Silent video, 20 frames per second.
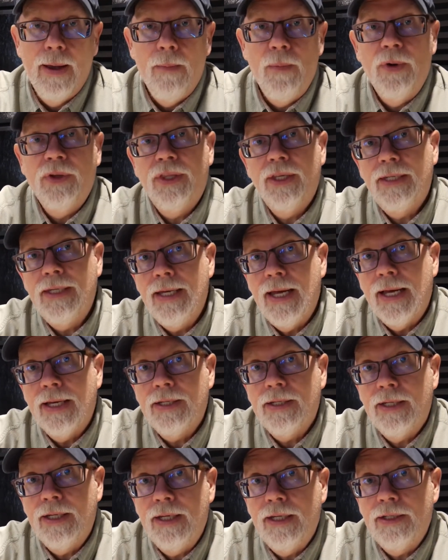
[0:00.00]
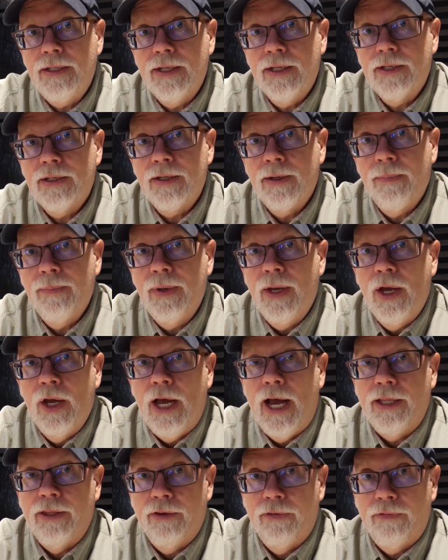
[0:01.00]
With the TST system
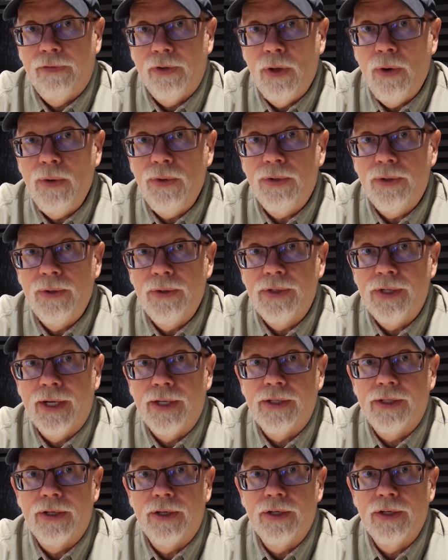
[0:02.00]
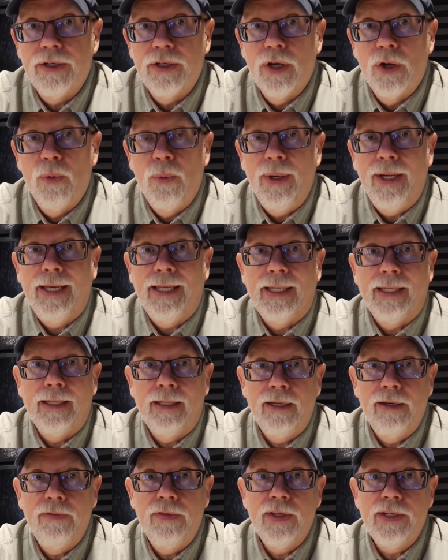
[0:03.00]
and the flow through sensors, we can
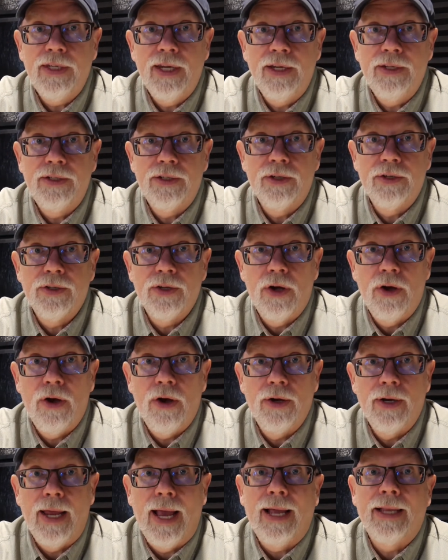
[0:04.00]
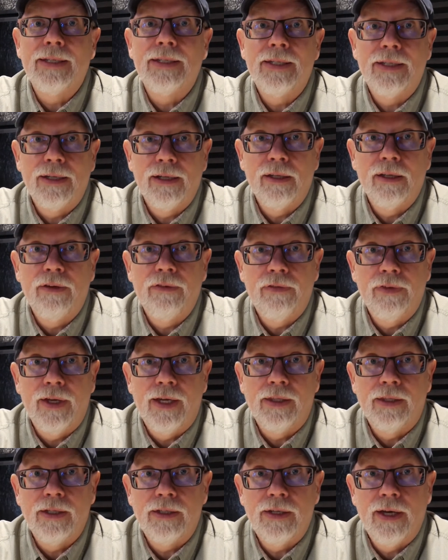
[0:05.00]
leave the sensors on and still
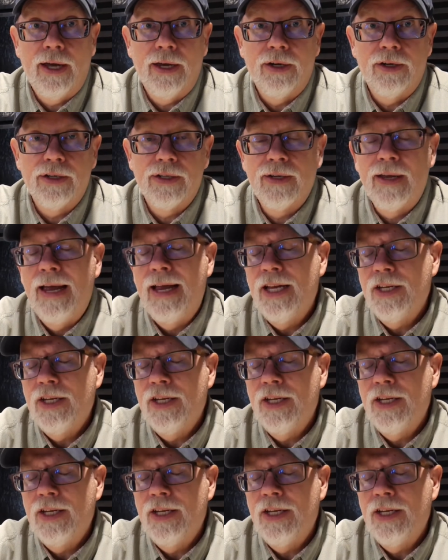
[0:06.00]
inflate the tires.